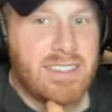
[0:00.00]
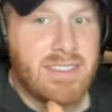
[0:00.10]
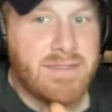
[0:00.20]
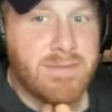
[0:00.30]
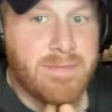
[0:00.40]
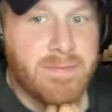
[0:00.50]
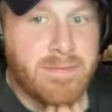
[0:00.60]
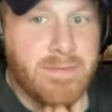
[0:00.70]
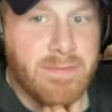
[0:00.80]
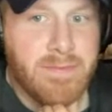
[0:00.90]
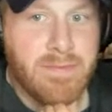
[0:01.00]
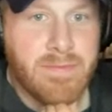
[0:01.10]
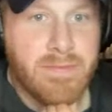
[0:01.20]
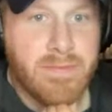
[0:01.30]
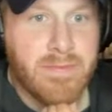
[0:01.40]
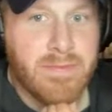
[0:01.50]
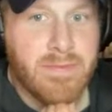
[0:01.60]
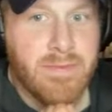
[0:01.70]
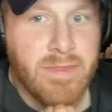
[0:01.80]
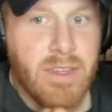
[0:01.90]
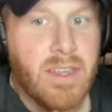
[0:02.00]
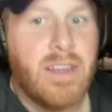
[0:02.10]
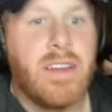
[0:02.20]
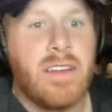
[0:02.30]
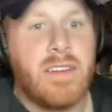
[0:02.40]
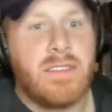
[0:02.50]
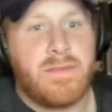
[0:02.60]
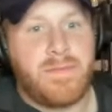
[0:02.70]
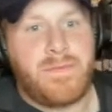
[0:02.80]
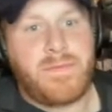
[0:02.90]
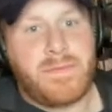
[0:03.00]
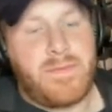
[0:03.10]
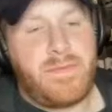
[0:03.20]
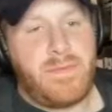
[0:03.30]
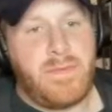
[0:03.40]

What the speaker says: of like who you taking out, and I don't know who that guy is.